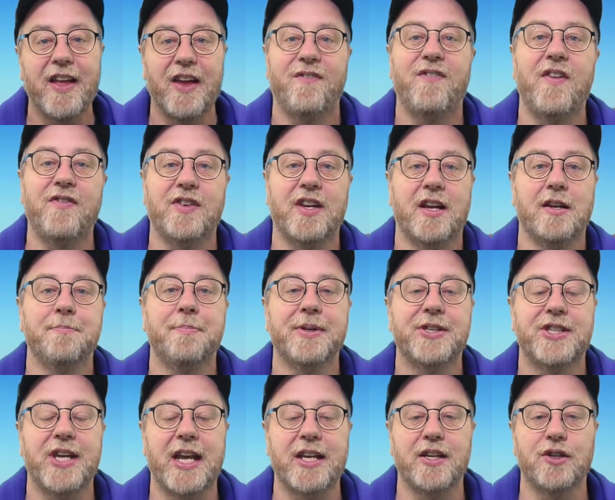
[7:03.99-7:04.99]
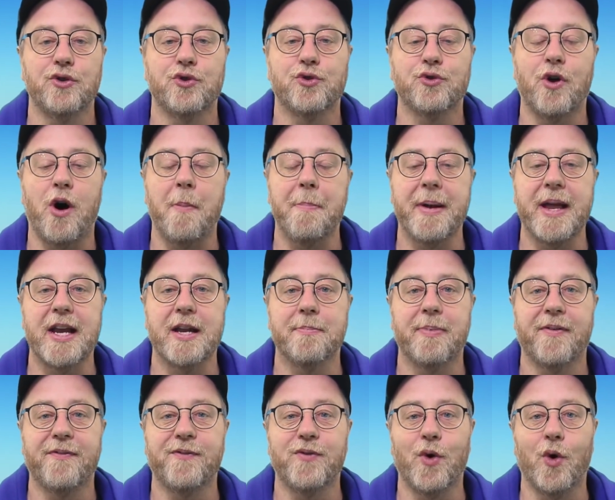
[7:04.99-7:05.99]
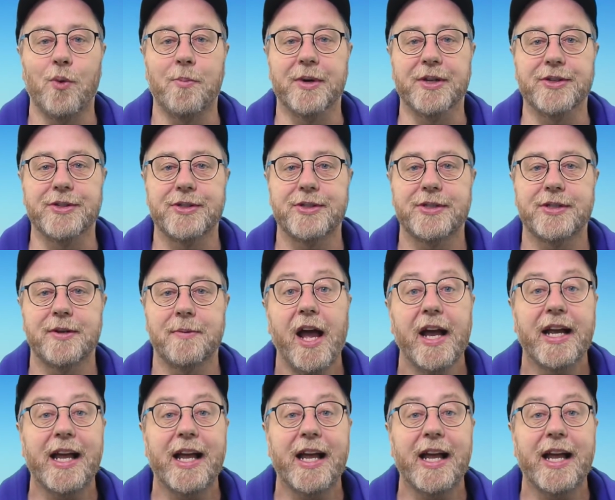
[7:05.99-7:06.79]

15% drop in performance.